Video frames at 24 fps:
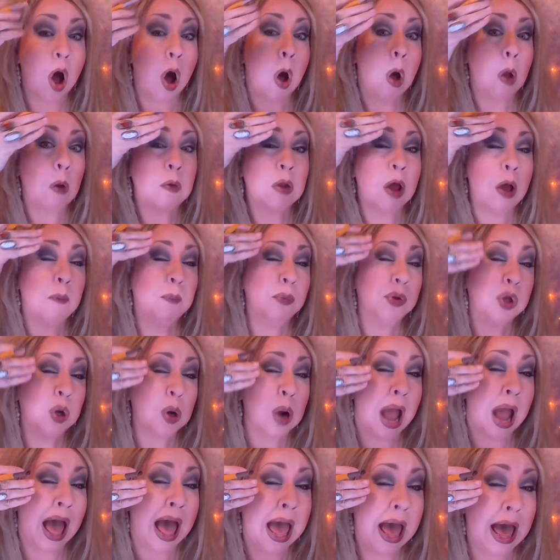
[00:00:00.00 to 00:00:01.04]
on top of
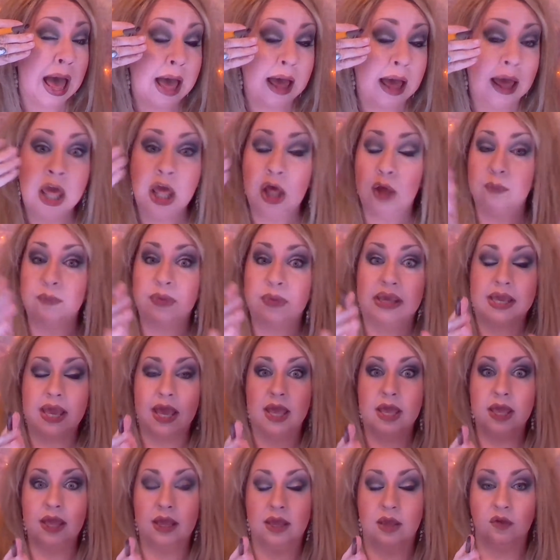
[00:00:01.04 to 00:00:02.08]
your eye
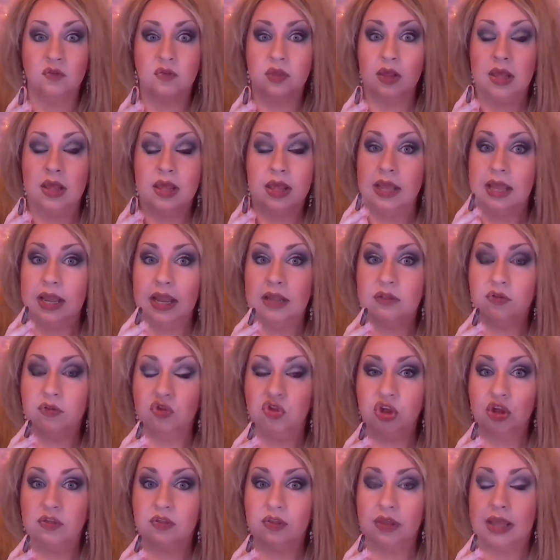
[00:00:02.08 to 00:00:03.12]
because it's
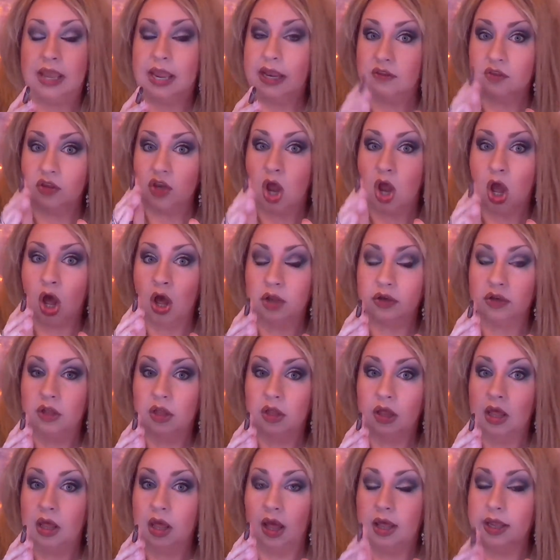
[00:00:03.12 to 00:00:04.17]
just, it's not
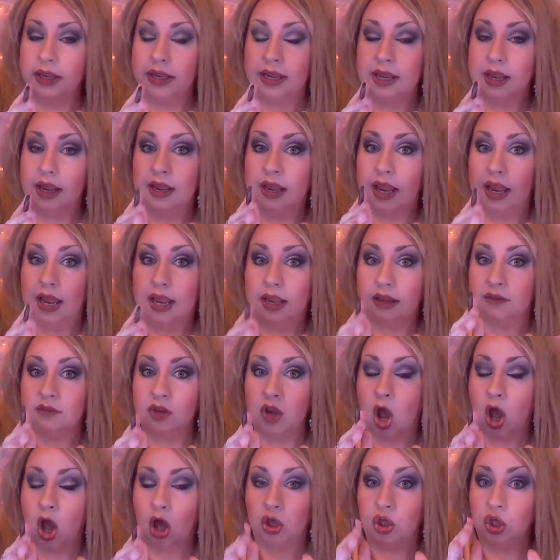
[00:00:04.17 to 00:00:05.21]

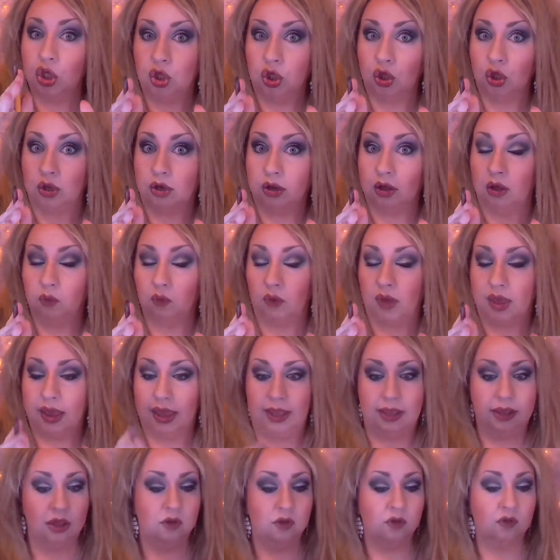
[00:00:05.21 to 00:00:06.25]
good,
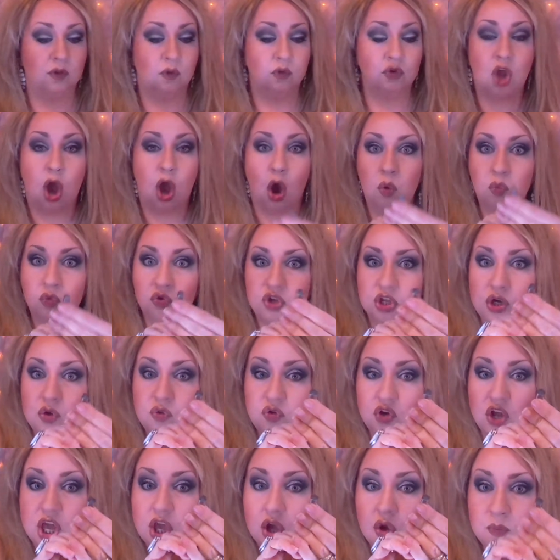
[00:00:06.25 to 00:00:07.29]
okay? So don't do
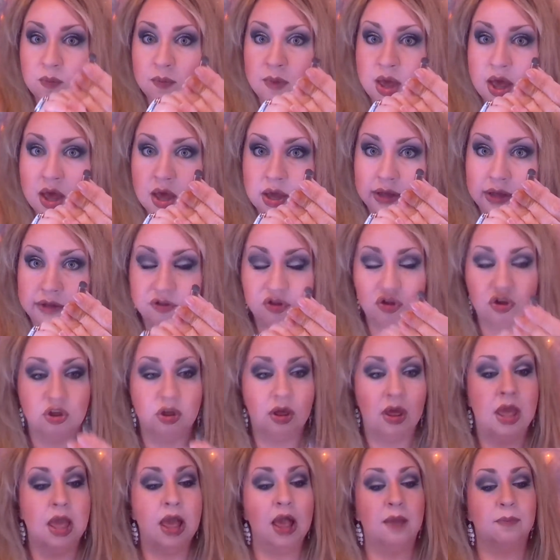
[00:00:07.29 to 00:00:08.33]
too much.
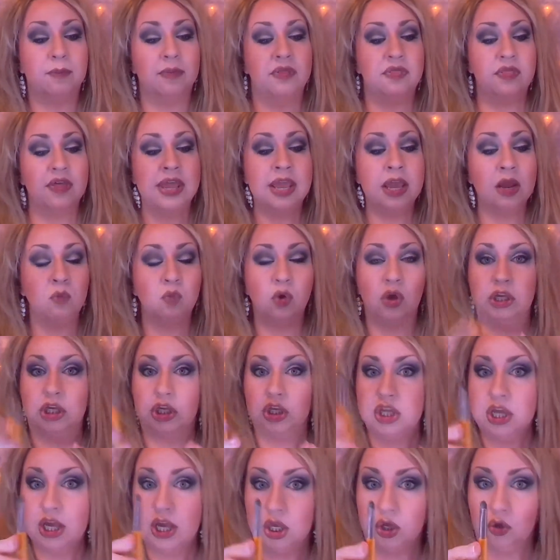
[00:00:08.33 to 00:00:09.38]
But then what you
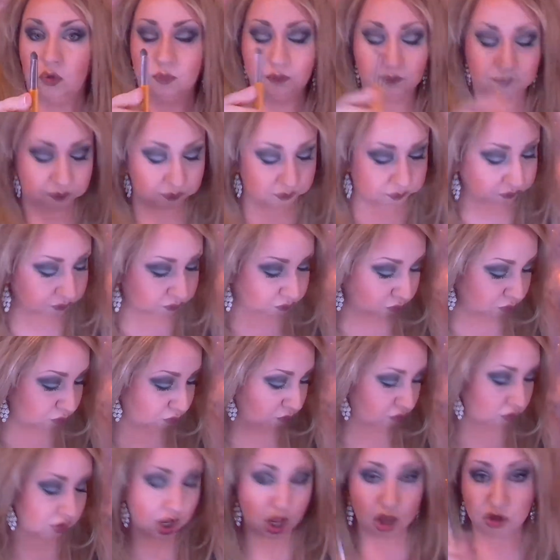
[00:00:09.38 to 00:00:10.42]
do
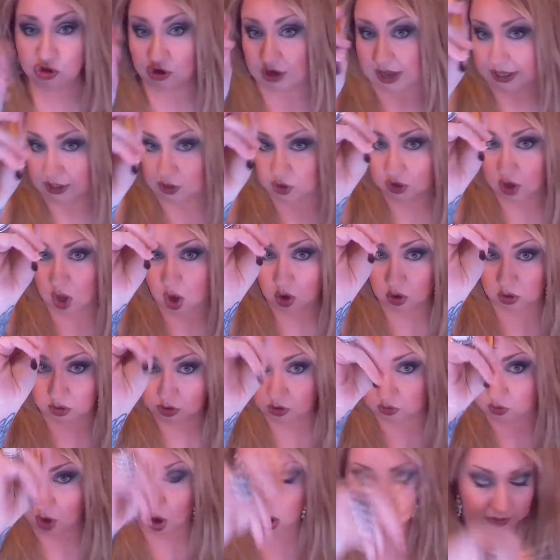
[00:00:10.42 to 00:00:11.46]
is you take
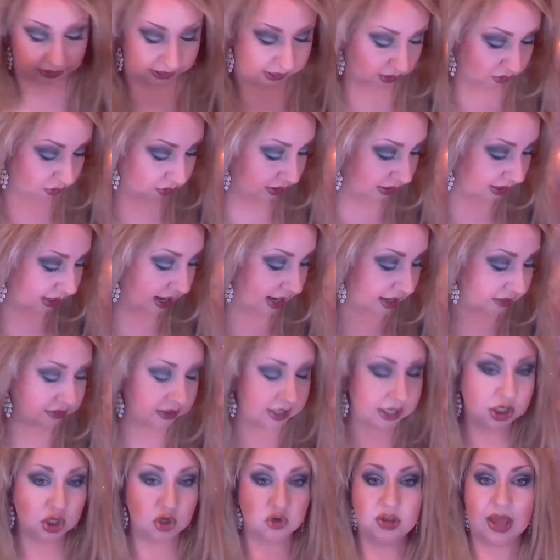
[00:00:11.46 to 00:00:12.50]
your Carla here, and
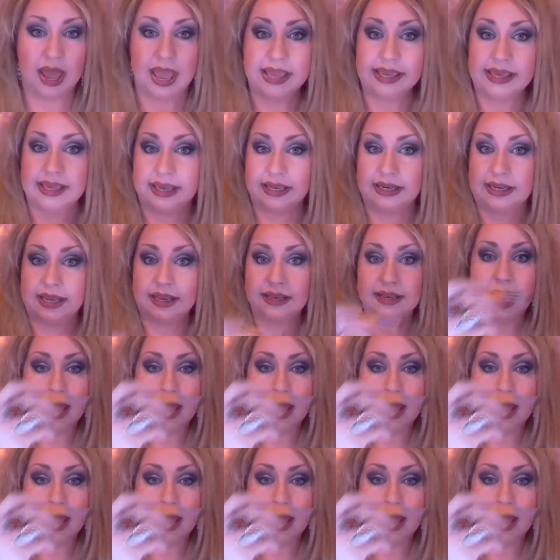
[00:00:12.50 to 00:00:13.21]
then you take it in